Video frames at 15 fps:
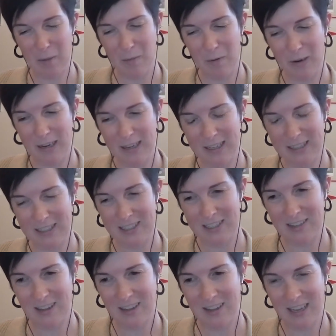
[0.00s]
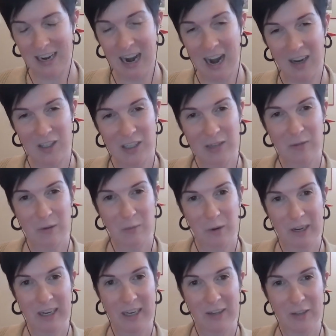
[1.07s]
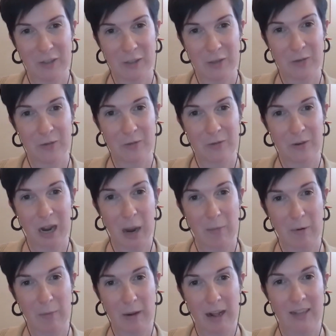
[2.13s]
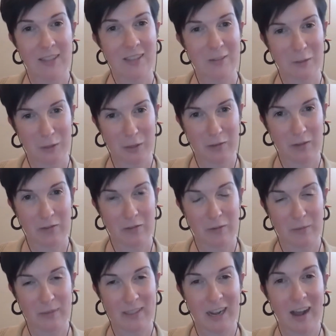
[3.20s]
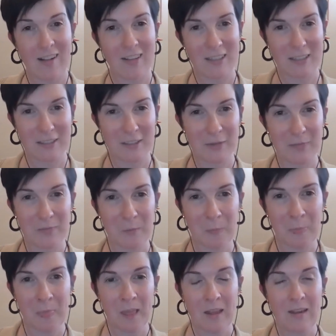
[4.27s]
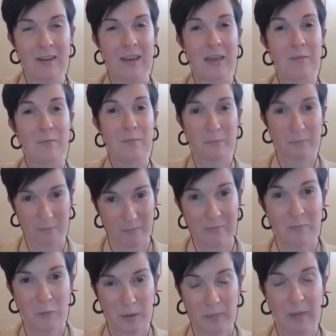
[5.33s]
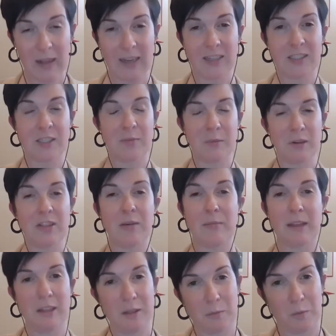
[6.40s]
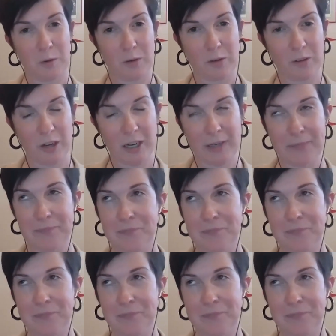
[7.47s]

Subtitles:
was that they actually were bringing two copper pot stills over from Scotland, and with plans to put them in the brewery.